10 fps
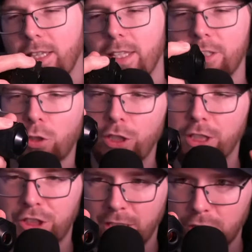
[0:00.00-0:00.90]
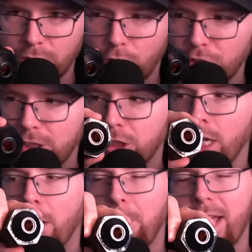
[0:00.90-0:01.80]
this, or you could change the voltage
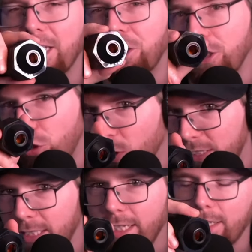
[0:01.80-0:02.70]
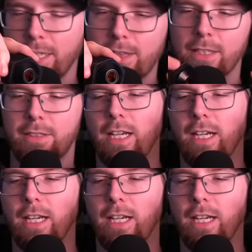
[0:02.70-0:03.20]
by actually twisting it like this.